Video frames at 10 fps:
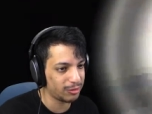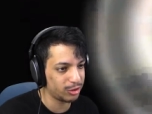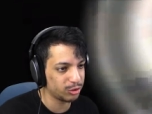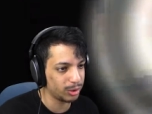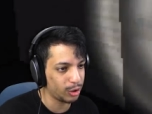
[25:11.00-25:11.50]

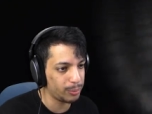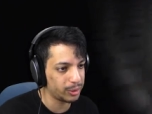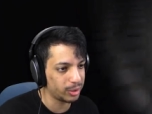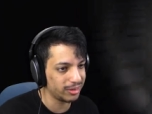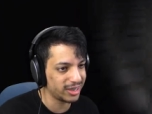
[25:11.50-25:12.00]
levers will
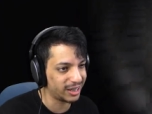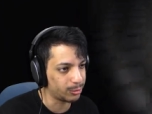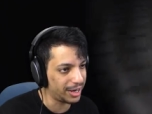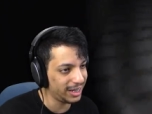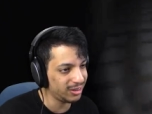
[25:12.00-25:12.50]
open one of the
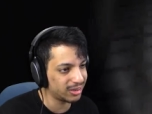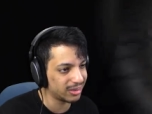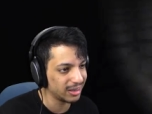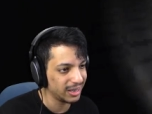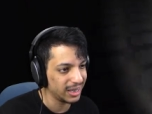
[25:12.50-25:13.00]

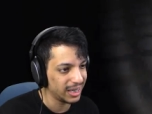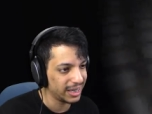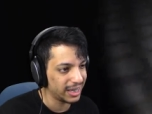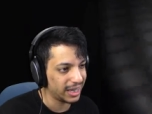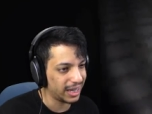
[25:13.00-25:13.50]
grates,
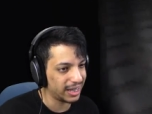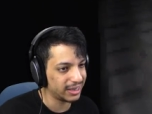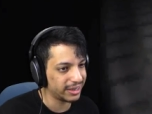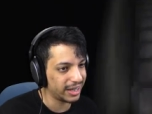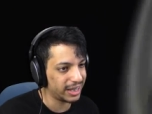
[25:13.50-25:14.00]

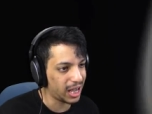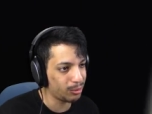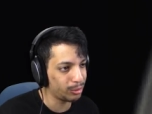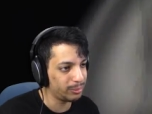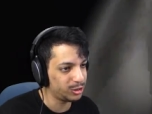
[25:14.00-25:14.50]
and I
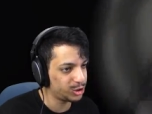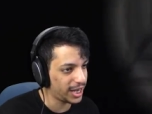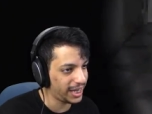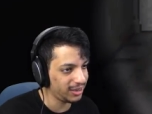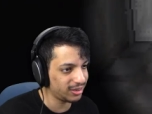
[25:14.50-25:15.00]
will be
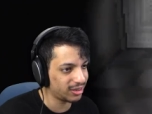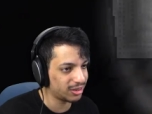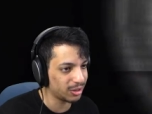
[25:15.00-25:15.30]
chased.